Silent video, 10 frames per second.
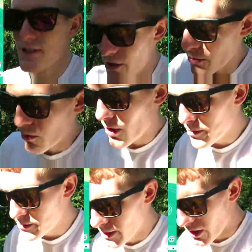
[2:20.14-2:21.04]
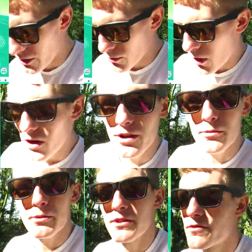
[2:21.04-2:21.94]
so we're up now, walking
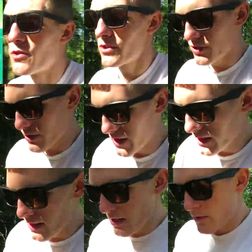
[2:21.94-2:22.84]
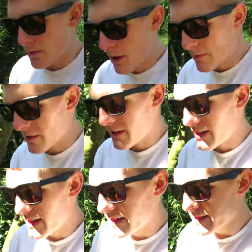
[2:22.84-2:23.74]
up on the forest trail pop the
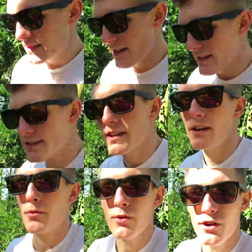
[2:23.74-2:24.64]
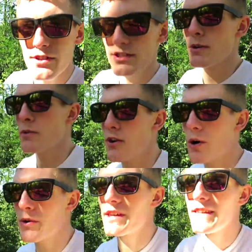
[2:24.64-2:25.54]
daily incense. We're gonna see what
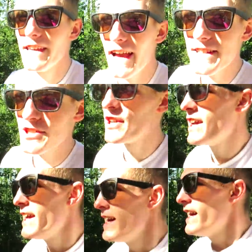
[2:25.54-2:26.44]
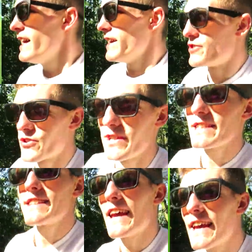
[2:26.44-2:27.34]
all we can catch. It's a
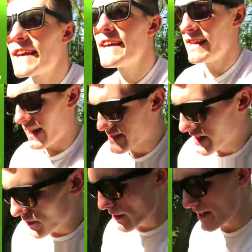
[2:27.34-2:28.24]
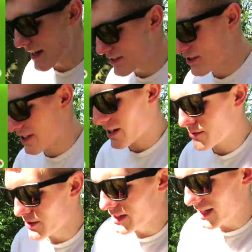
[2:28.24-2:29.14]
great day. Let's see if we can catch
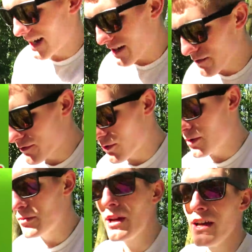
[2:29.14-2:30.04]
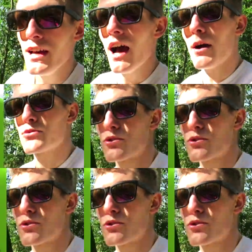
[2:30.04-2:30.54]
ourselves on the Galarian form. That was